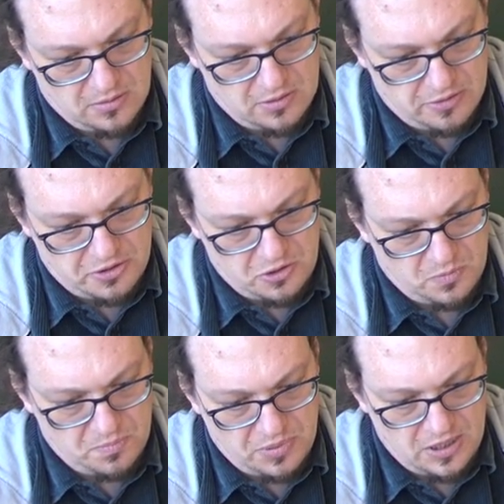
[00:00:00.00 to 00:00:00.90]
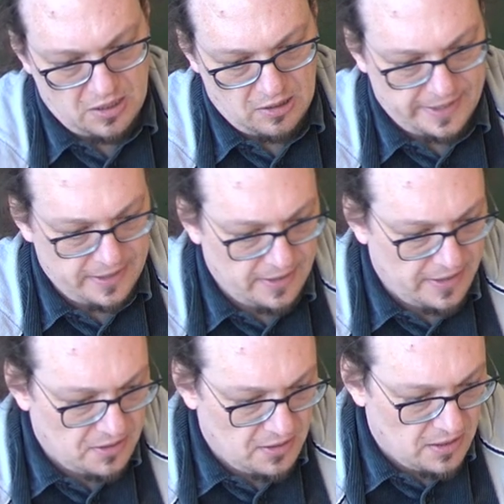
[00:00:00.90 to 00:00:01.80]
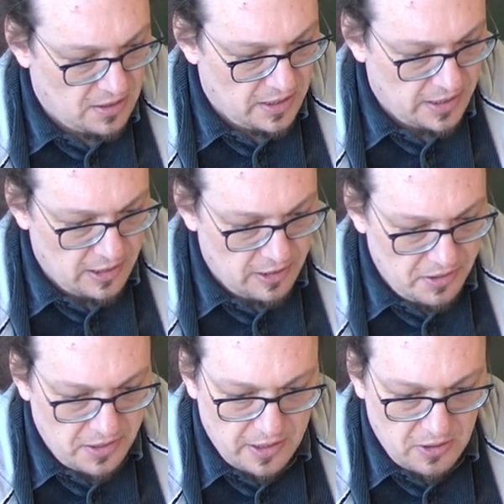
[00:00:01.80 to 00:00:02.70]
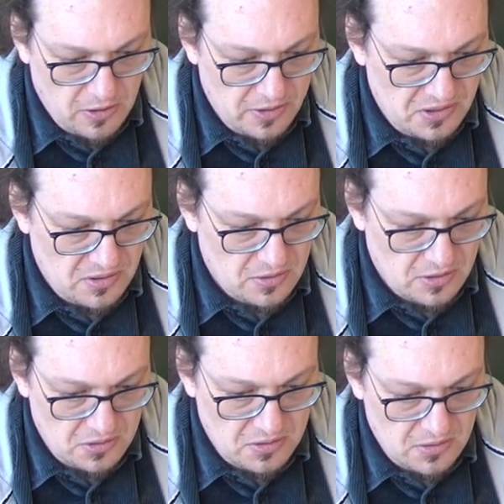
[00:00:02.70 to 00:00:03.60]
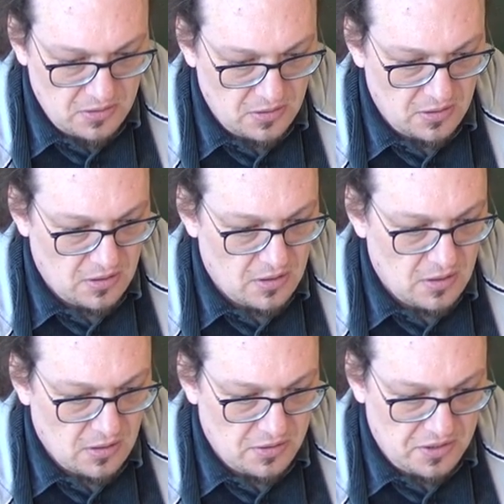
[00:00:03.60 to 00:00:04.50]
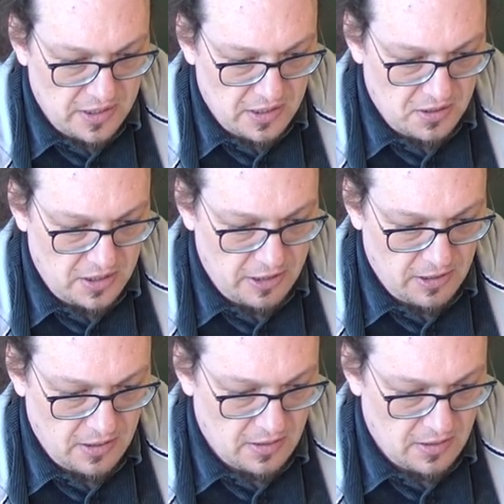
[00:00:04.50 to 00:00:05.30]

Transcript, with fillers: so it should be likely in here no it's not then here